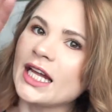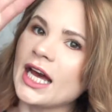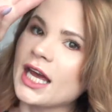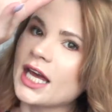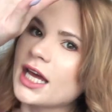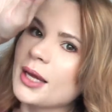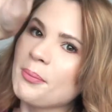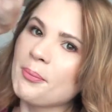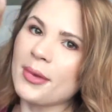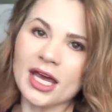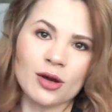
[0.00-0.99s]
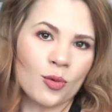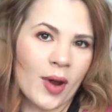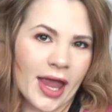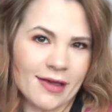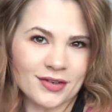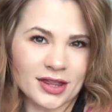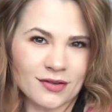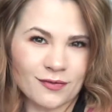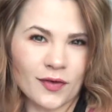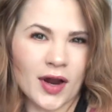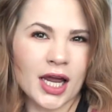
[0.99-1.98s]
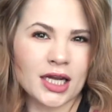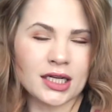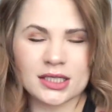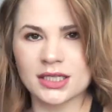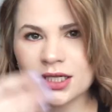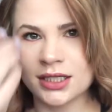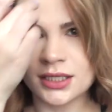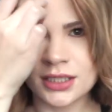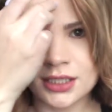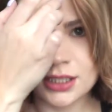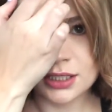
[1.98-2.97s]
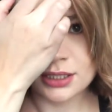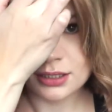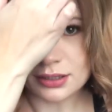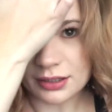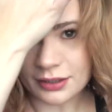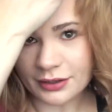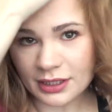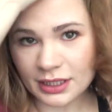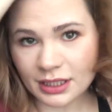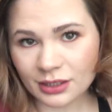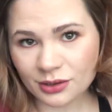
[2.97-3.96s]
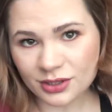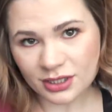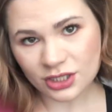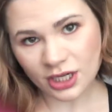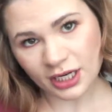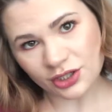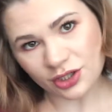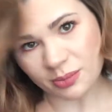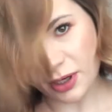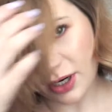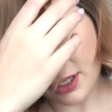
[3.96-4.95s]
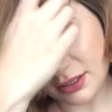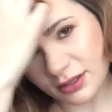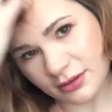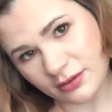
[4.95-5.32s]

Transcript: like, big wave at the front, literally, you just change your part.